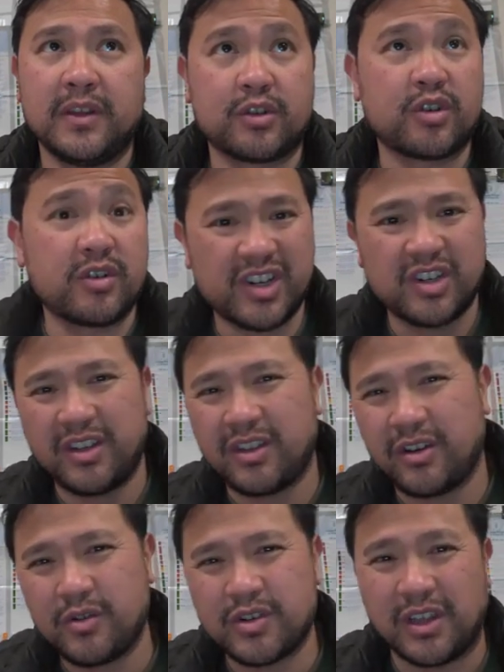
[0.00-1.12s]
Traditionally, they're
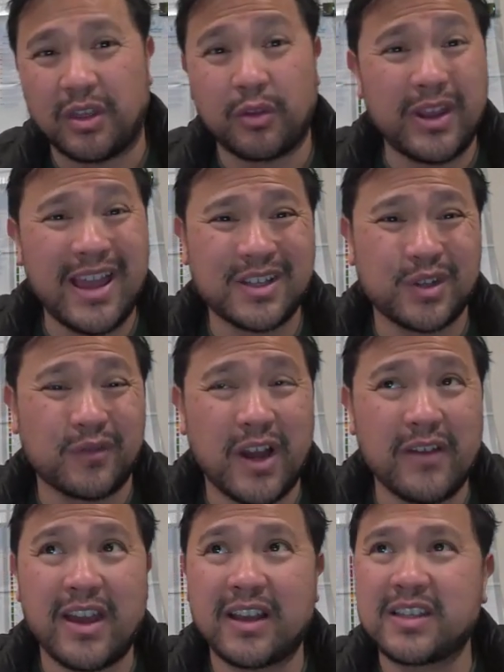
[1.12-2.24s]
usually 3 acts or
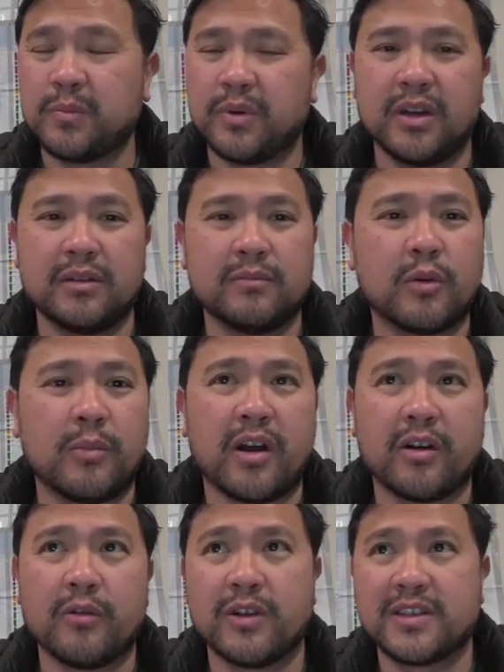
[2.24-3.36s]
5 acts, but more
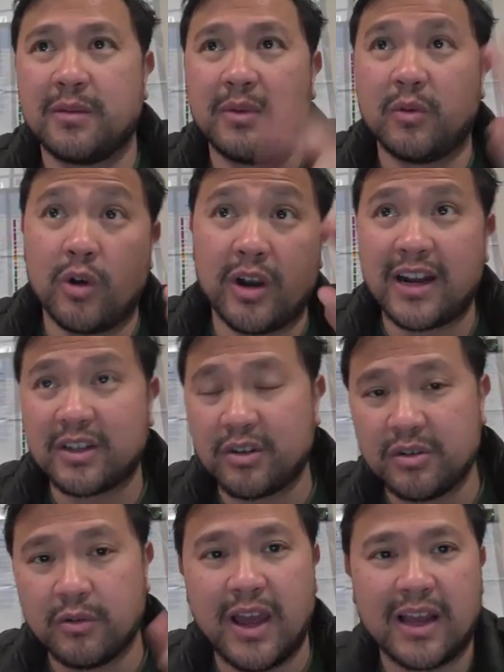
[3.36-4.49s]
modern ones can be 1 act or
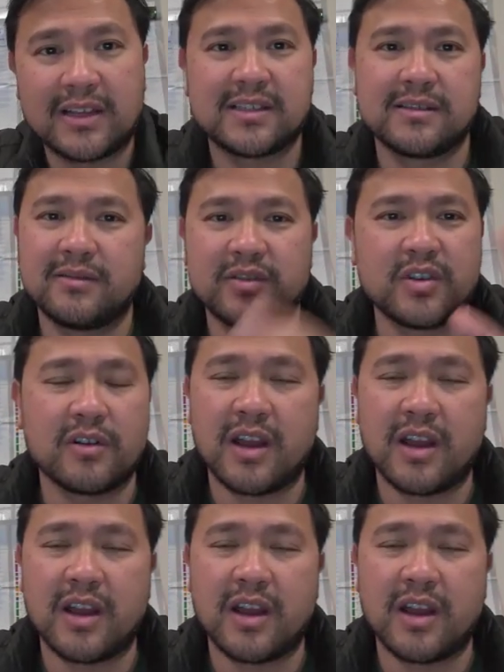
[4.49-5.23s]
2 acts. There's all